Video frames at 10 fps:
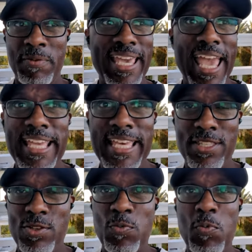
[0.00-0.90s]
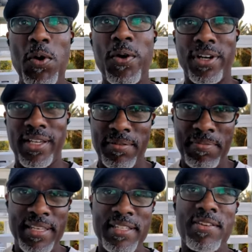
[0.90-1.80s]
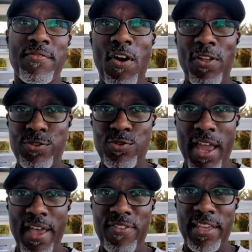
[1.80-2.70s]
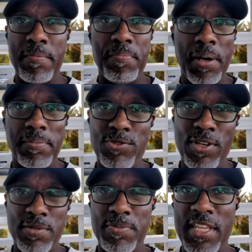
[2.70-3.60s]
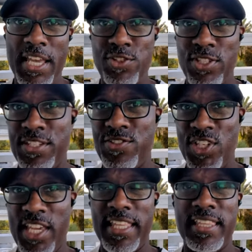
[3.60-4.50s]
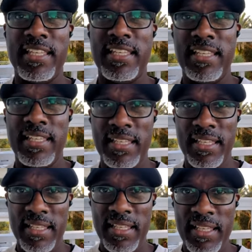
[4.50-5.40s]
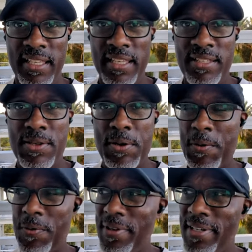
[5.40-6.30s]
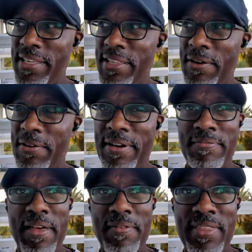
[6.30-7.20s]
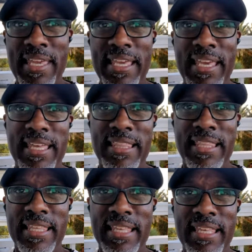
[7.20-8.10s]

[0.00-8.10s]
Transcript: We can't get to work because of all the traffic and public transportation is shit. So, you know, I'm, I'm thinking